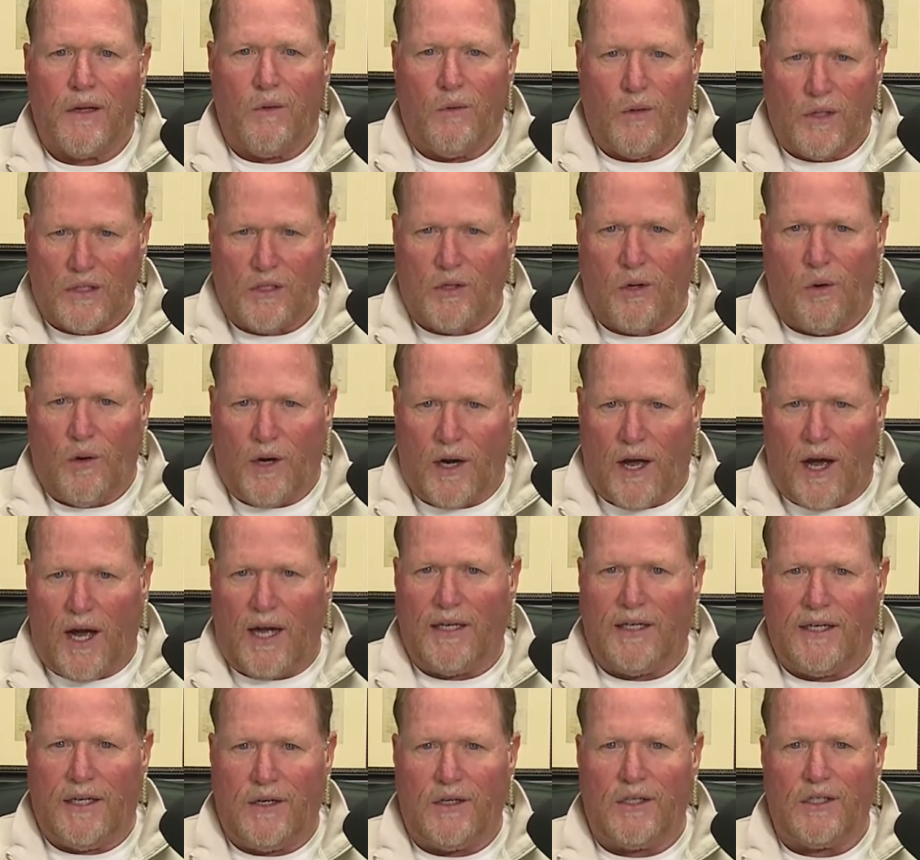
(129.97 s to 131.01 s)
What's going
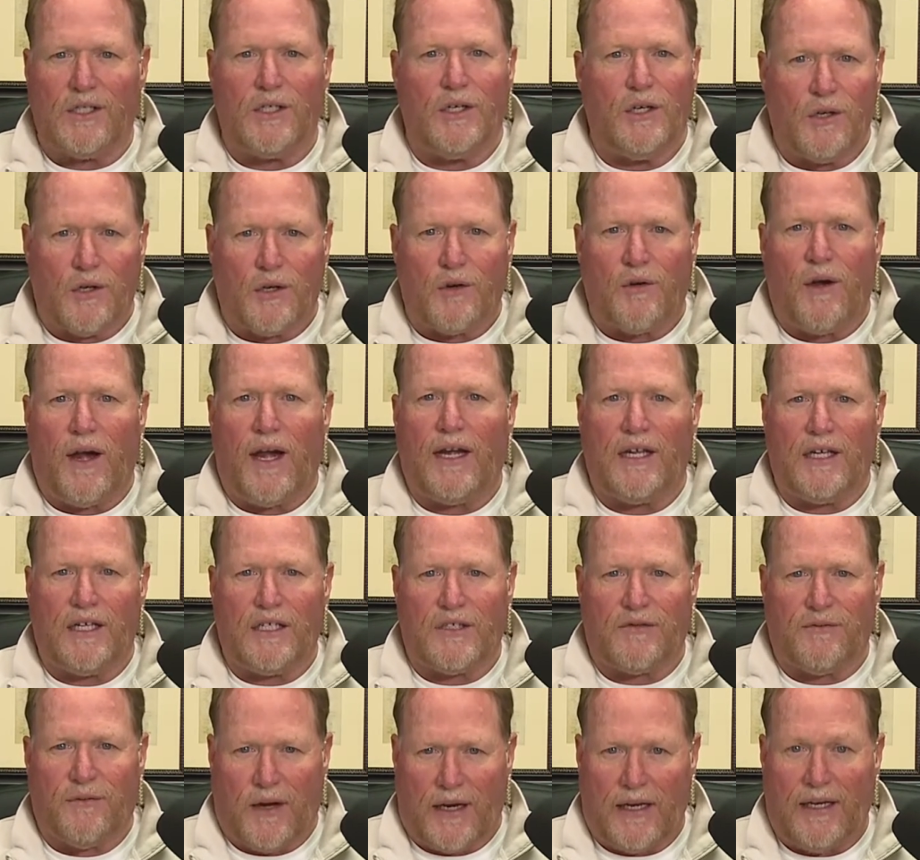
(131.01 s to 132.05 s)
on here is the
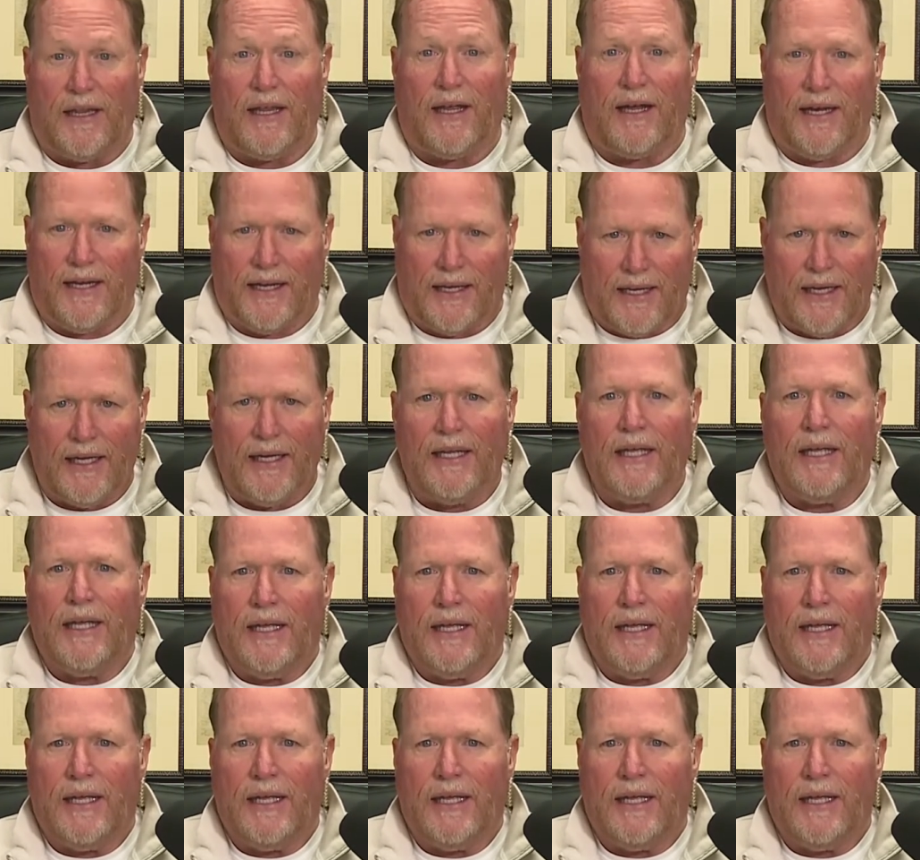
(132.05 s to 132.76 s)
Ukrainians fight like,